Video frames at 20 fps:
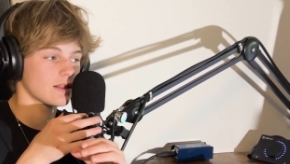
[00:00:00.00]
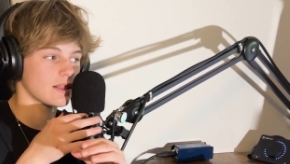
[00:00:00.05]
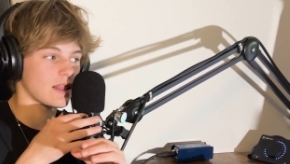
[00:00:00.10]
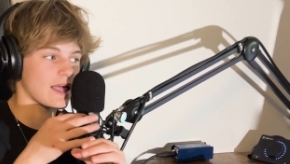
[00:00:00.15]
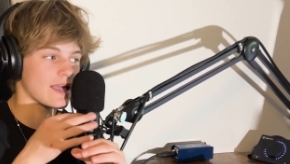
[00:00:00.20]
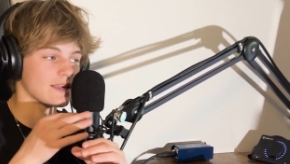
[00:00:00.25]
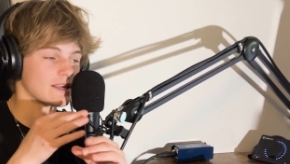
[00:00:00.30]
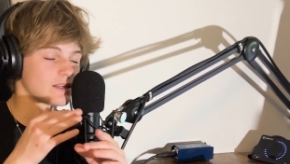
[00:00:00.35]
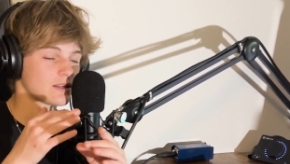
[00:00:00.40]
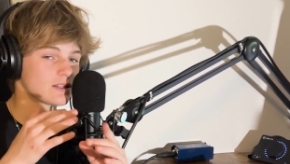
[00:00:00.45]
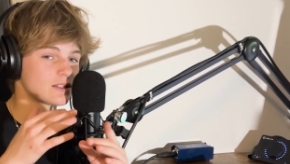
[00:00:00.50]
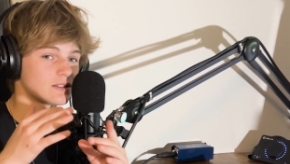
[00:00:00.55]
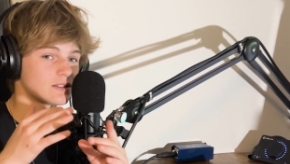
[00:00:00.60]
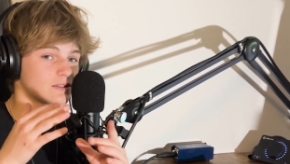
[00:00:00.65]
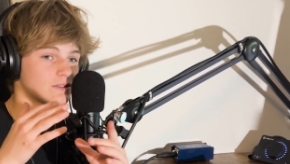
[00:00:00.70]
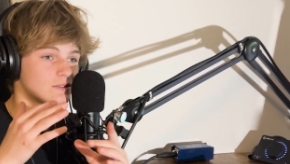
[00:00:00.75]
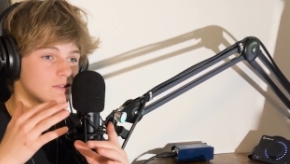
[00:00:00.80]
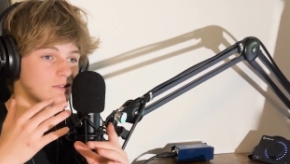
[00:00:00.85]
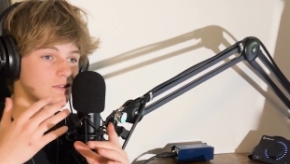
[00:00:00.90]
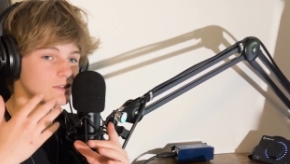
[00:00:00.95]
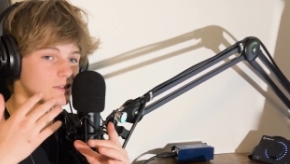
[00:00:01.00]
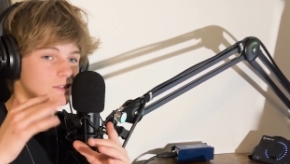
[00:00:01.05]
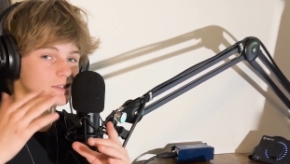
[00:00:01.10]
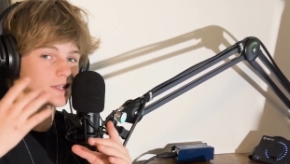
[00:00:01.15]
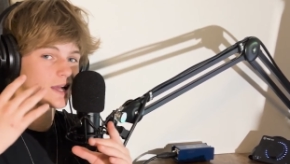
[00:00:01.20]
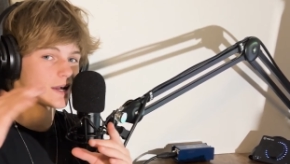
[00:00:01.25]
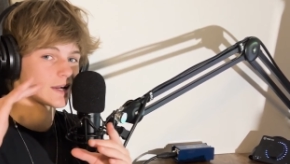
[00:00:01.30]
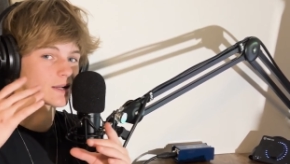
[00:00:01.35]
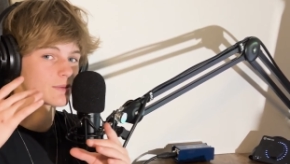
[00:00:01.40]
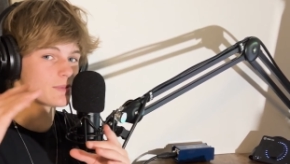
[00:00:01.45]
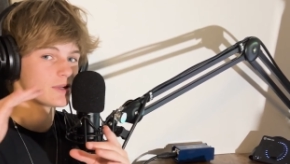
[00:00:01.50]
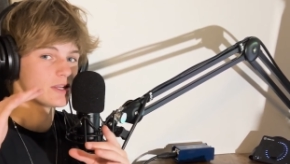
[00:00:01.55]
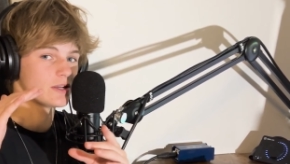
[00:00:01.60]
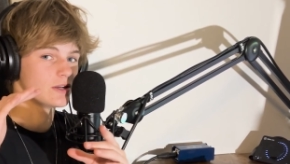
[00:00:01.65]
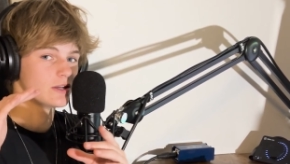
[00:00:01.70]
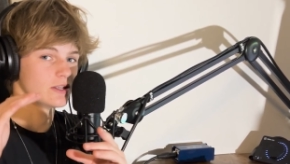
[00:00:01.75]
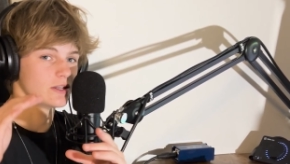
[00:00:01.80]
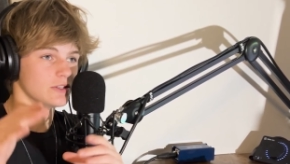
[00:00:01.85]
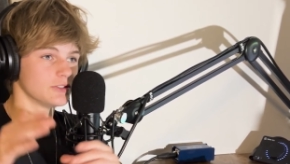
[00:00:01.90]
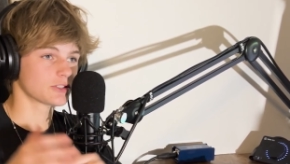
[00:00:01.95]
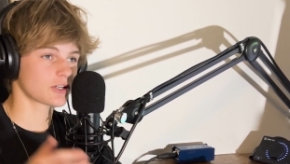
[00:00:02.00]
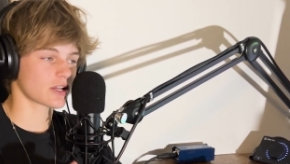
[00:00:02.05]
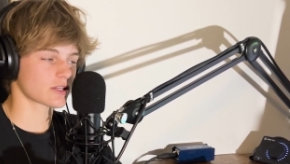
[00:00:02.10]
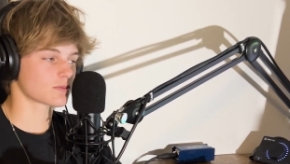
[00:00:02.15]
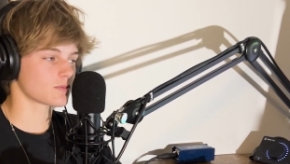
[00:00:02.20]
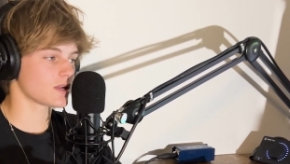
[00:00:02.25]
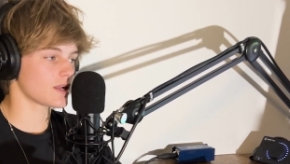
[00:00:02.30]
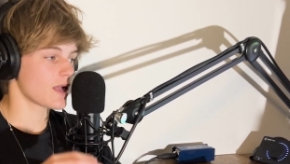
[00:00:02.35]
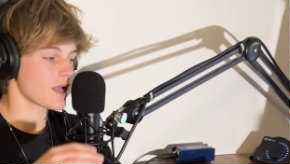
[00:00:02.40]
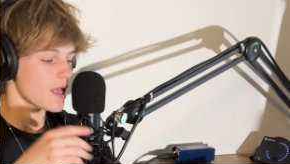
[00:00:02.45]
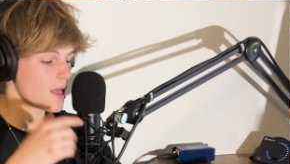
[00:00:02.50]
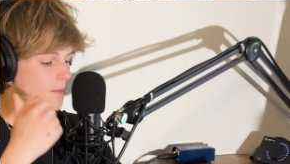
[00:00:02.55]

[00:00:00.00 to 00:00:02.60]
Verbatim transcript: like, it's not gonna be good, trust me.